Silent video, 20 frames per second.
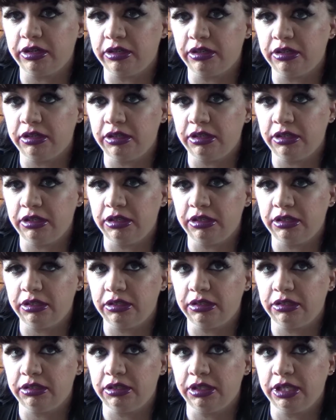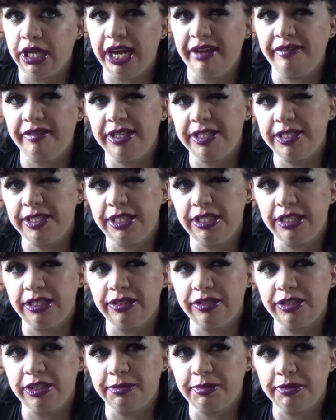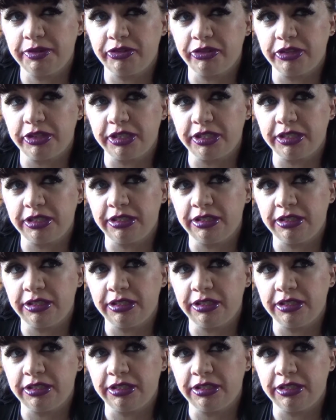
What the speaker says: or have I seen it in Superdrug?